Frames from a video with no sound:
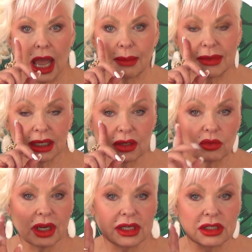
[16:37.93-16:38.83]
I'm getting
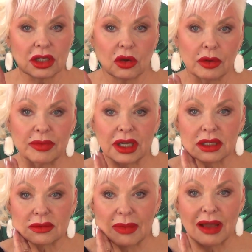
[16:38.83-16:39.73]
ready to go in
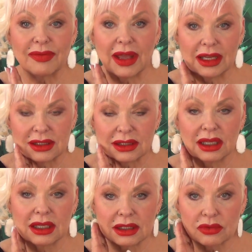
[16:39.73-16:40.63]
because my
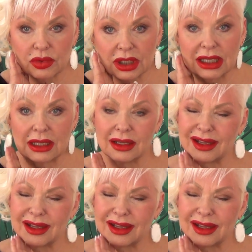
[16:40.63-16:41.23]
face is really,